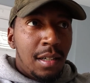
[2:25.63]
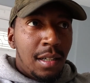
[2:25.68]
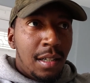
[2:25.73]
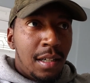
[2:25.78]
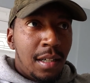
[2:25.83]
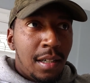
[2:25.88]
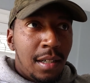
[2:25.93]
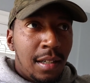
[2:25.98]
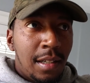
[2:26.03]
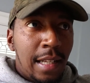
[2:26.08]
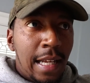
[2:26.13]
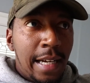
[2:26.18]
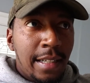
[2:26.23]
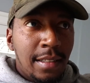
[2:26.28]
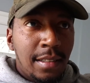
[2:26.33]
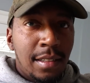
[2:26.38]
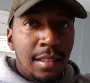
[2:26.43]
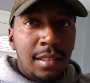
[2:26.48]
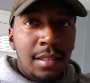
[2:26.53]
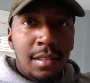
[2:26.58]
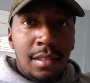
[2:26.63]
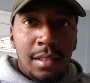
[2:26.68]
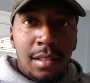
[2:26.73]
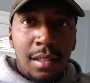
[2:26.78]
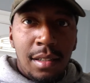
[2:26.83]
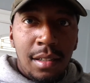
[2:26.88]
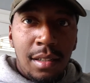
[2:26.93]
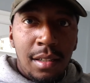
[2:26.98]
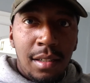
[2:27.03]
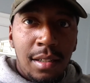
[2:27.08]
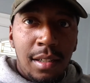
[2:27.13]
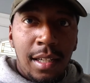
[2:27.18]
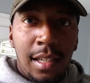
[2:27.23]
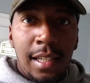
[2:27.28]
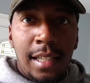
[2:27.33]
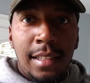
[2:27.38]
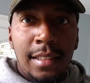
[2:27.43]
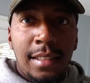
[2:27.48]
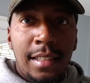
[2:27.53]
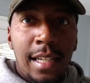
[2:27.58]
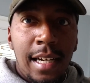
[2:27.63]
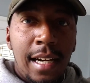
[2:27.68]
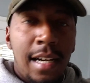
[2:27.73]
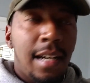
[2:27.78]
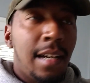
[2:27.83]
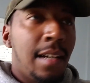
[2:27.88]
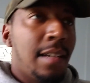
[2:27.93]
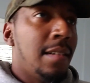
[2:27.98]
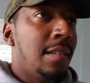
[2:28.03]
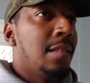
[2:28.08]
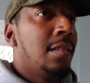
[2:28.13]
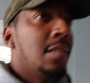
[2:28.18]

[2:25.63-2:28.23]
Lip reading: lights inside.